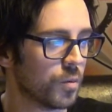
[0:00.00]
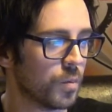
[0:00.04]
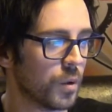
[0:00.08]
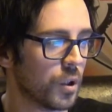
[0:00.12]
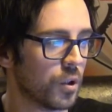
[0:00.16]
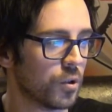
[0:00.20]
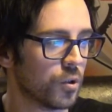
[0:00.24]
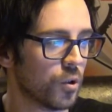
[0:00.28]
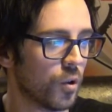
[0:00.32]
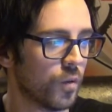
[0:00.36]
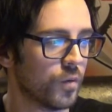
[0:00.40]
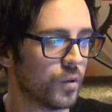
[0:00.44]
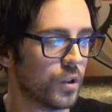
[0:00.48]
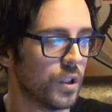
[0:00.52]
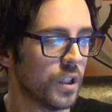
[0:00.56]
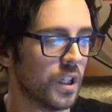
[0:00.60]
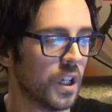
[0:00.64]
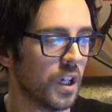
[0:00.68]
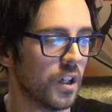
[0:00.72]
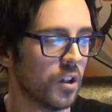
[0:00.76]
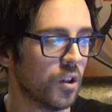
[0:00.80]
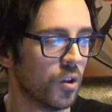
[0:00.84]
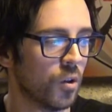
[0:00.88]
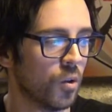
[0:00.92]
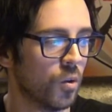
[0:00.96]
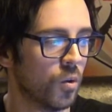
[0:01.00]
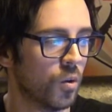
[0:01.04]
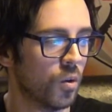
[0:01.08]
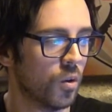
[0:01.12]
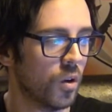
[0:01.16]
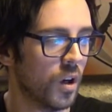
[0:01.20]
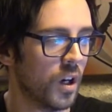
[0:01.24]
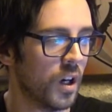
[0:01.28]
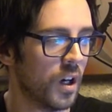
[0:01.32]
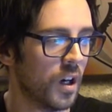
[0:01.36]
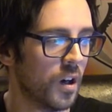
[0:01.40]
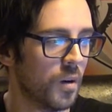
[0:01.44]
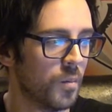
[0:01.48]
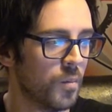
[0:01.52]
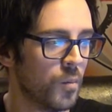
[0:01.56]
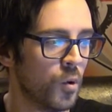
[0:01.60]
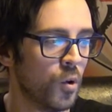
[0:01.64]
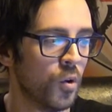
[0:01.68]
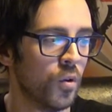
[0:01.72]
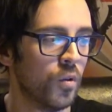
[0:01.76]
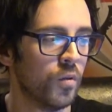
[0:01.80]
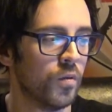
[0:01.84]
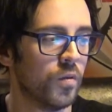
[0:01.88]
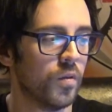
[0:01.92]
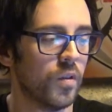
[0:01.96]
because obviously you get your uh,
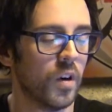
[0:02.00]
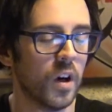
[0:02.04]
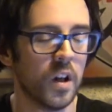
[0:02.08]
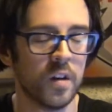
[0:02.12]
move,